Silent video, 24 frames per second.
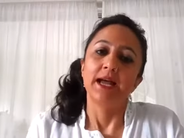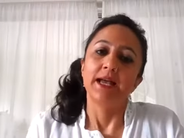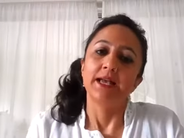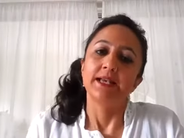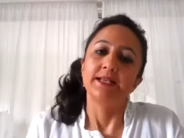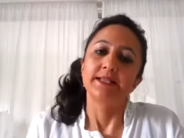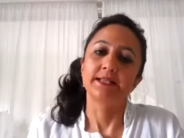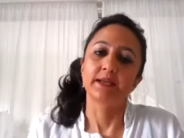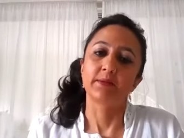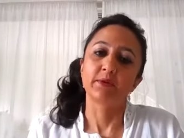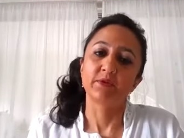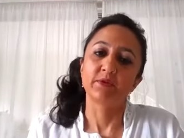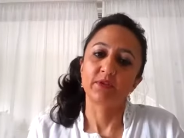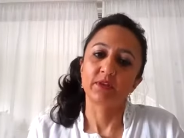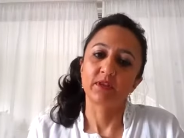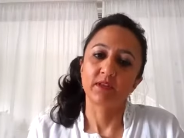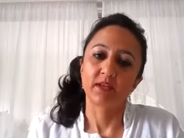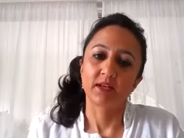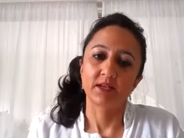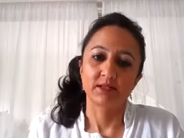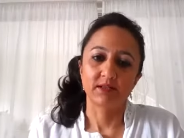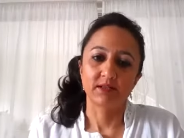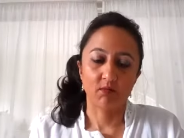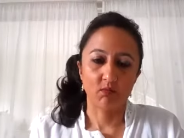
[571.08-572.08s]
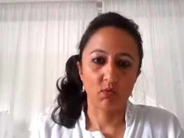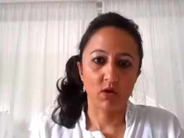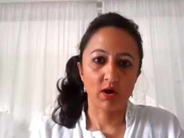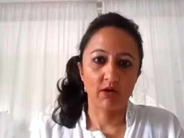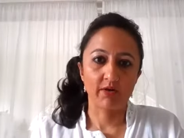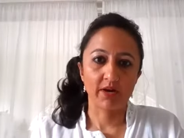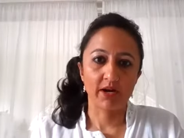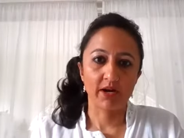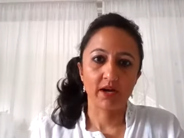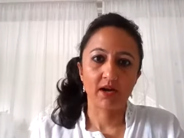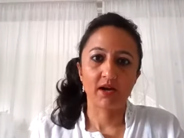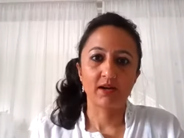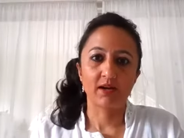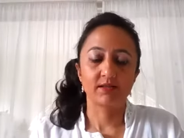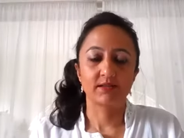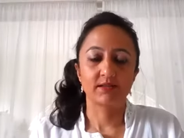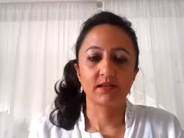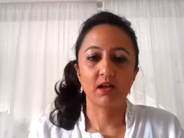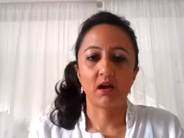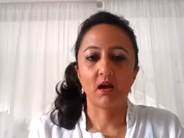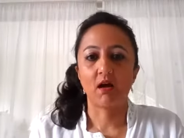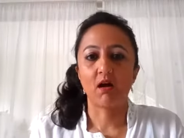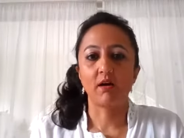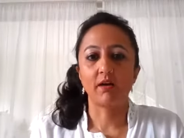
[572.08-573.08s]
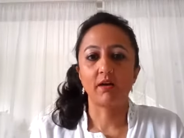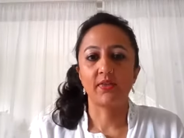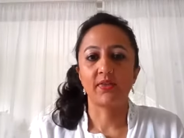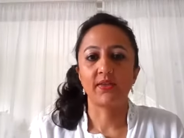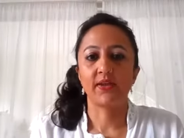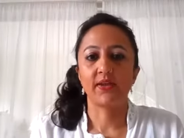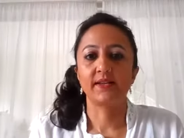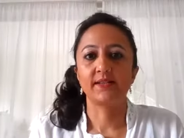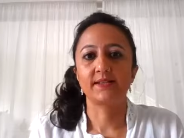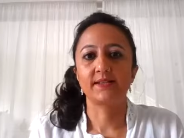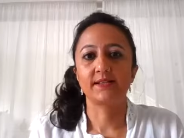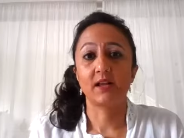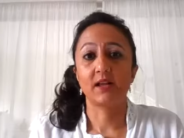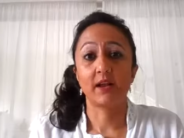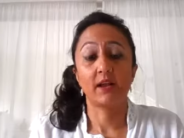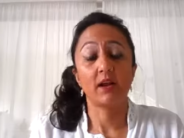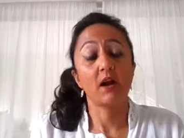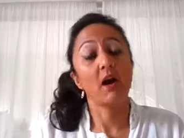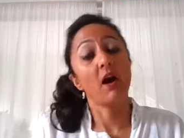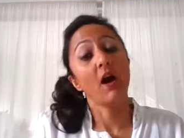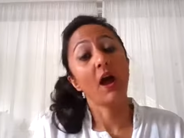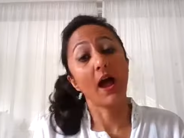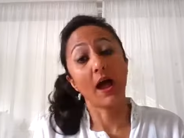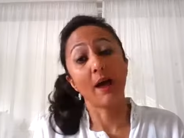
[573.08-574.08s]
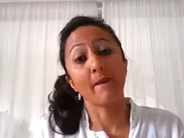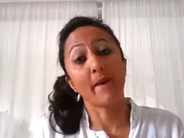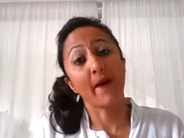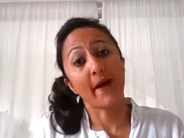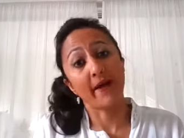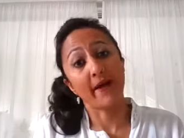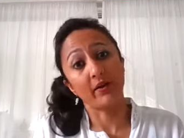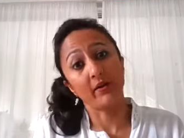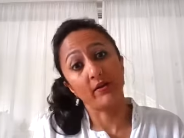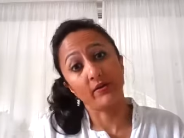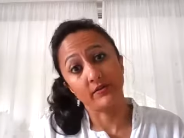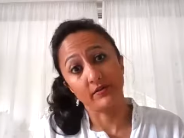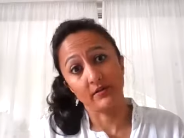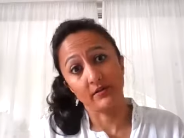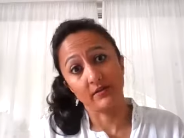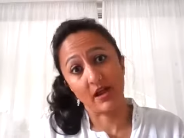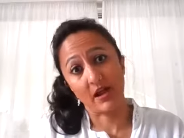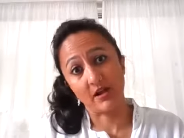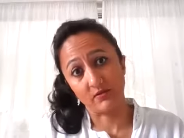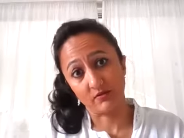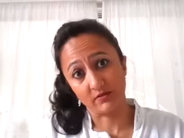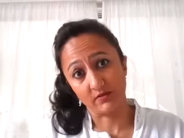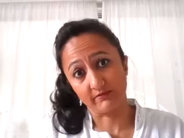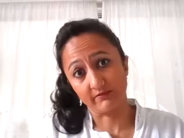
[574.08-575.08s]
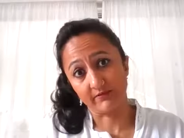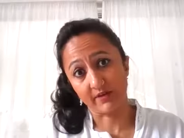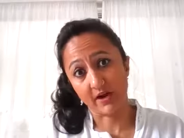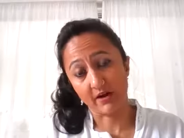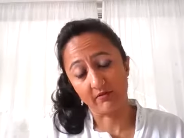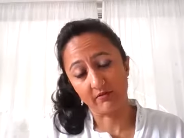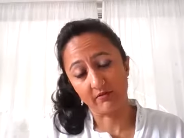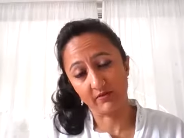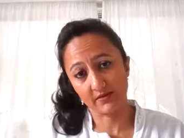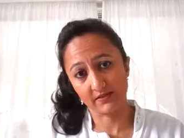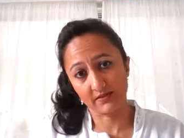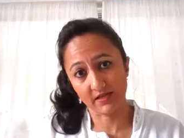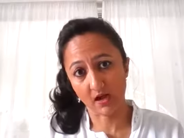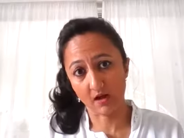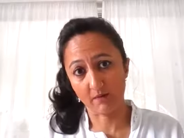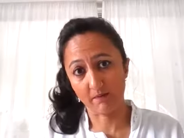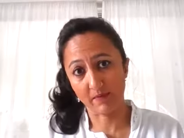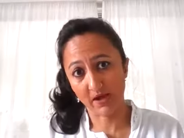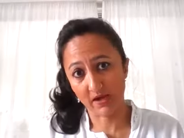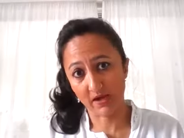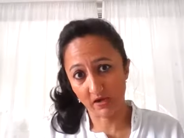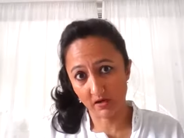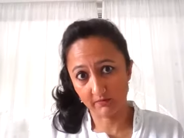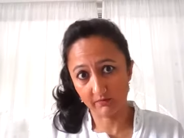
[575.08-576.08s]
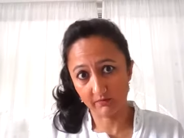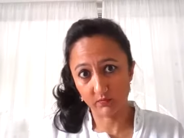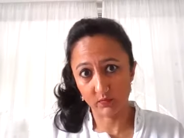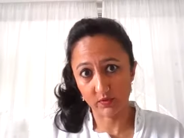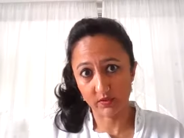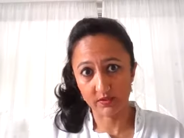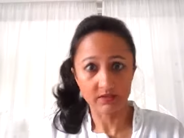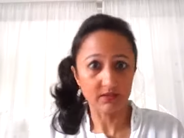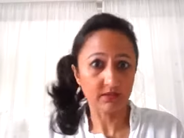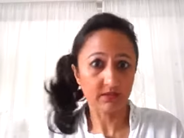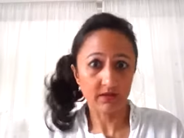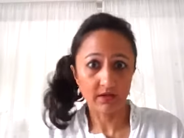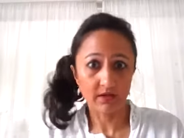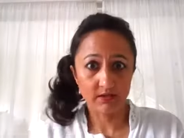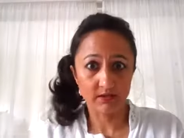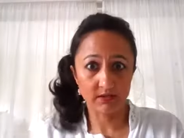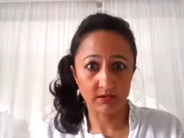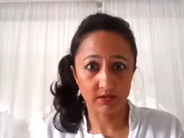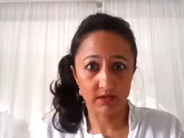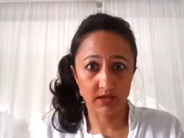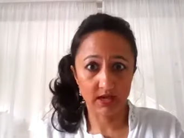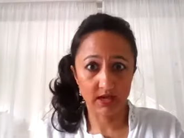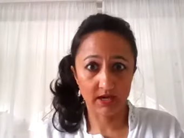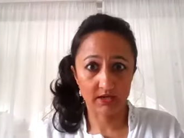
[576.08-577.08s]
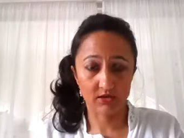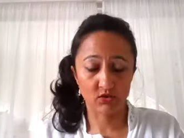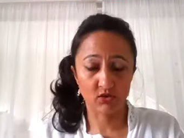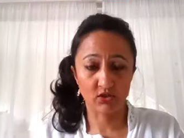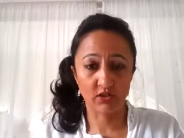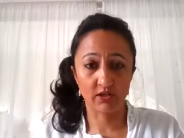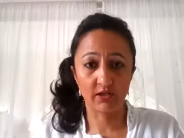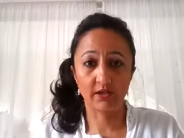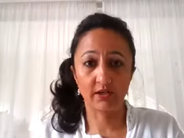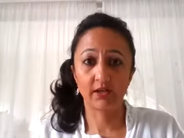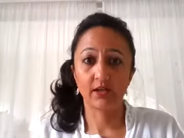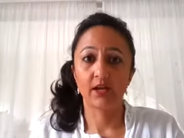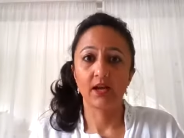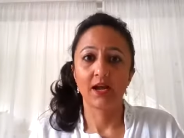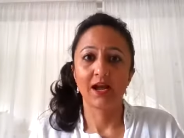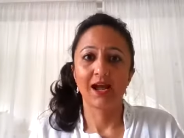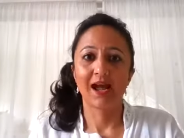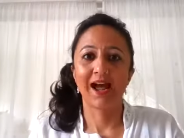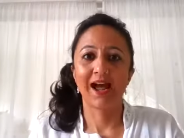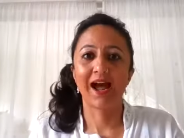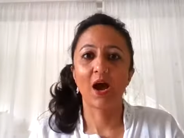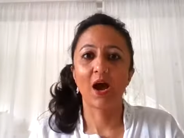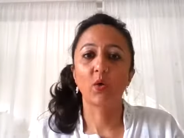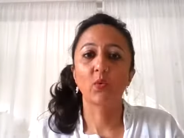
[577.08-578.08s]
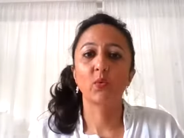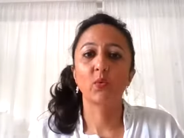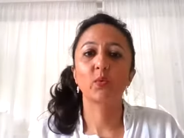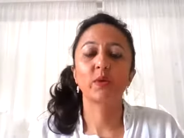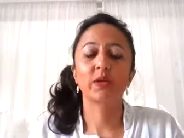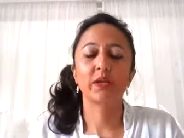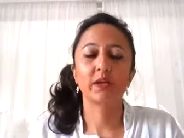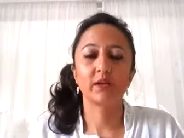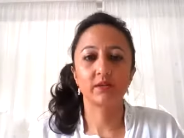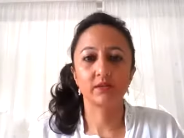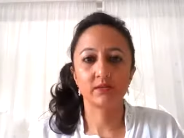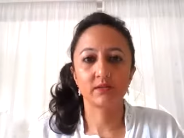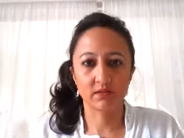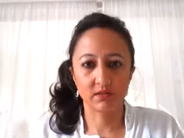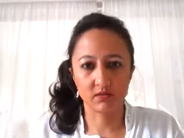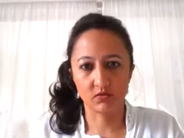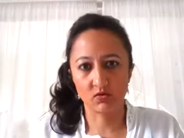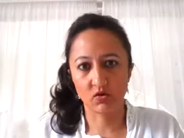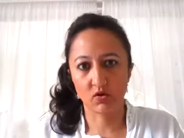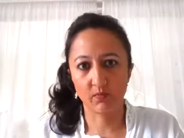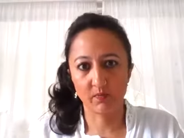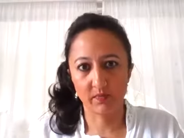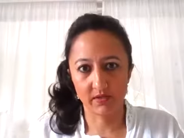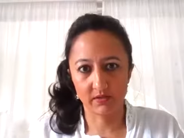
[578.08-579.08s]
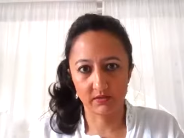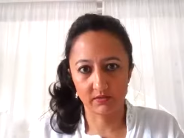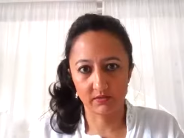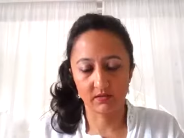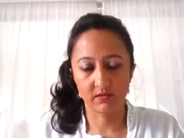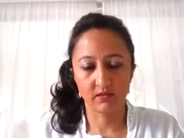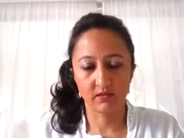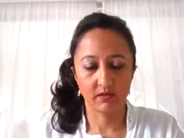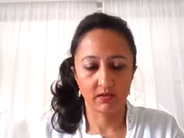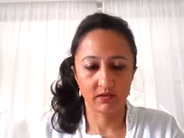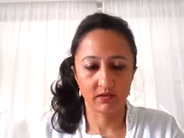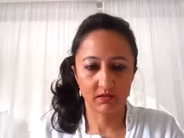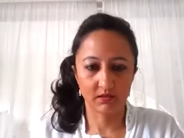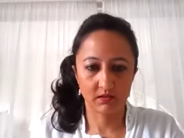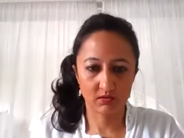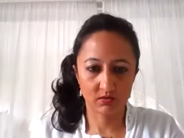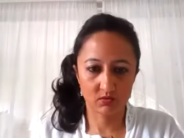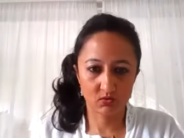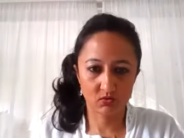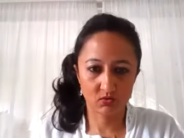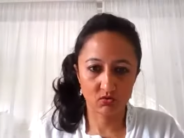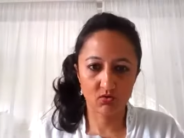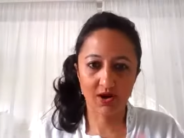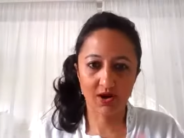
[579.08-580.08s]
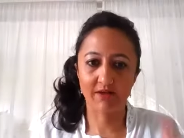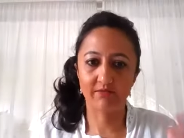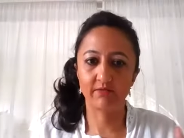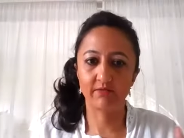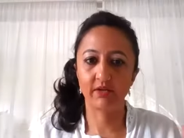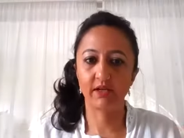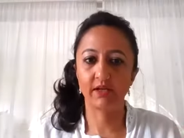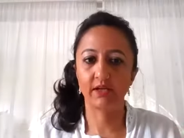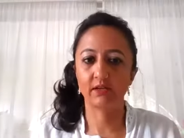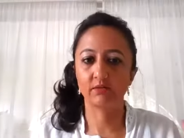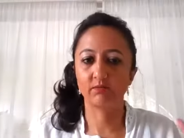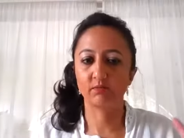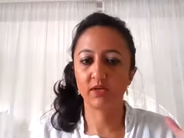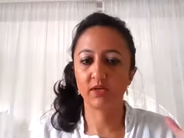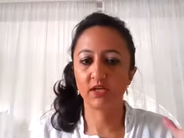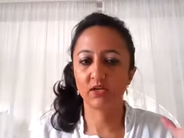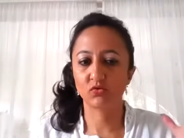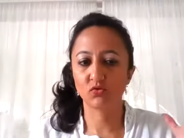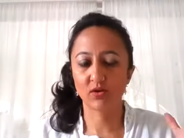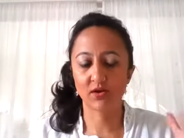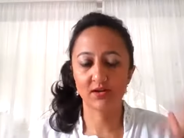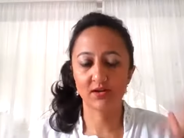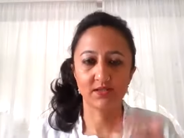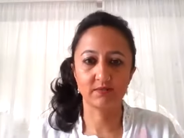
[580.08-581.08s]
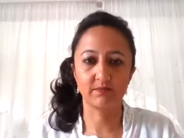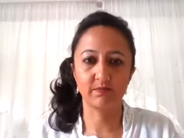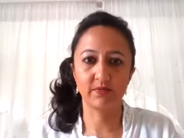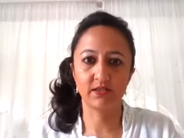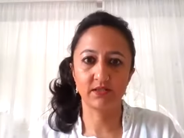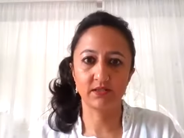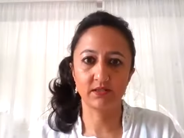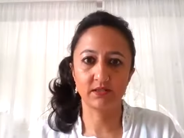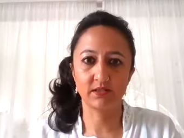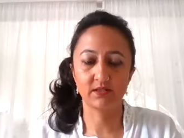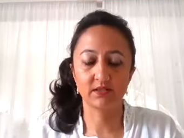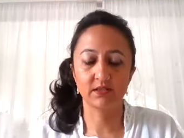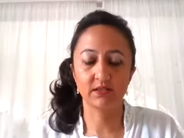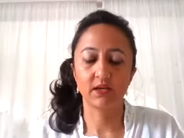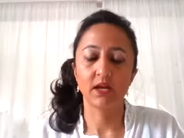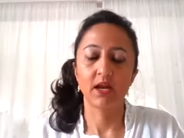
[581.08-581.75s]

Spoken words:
Some of the things that are worrying us are things like, am I going to catch the virus? Are my loved ones going to catch it? How are we going to stop it traveling and being transmitted?